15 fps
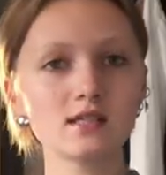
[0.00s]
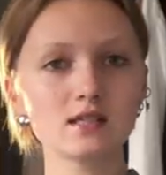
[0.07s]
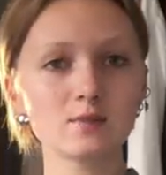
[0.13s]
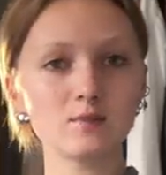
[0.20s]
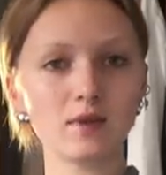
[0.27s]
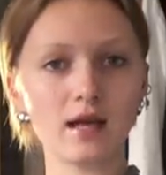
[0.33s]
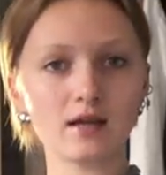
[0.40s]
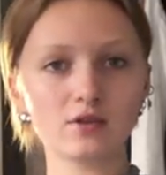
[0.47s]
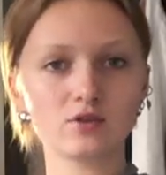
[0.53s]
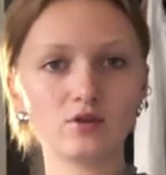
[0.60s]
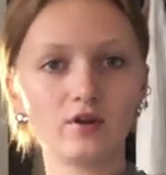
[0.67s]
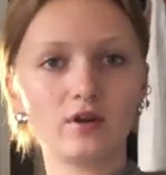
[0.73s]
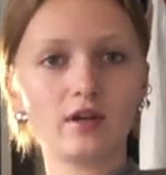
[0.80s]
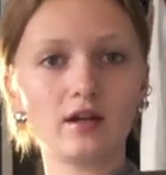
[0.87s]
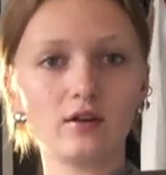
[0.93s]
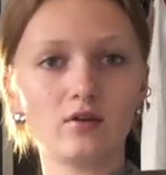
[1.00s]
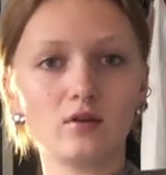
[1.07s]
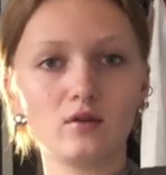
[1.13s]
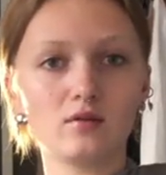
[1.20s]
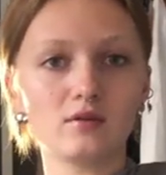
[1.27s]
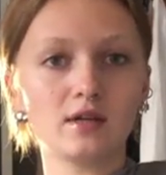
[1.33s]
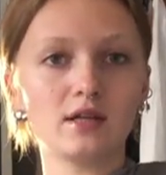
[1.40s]
the black skirt I
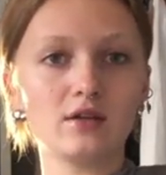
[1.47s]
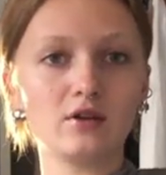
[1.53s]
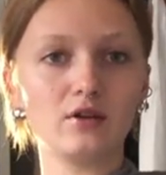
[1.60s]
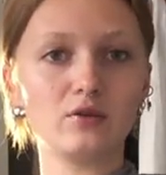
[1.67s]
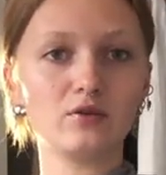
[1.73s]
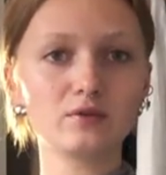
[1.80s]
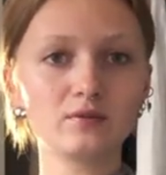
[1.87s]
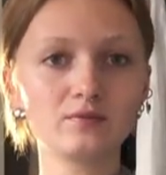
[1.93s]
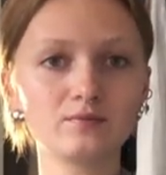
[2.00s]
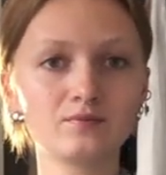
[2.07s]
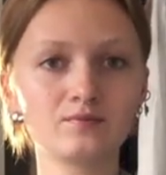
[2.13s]
already own.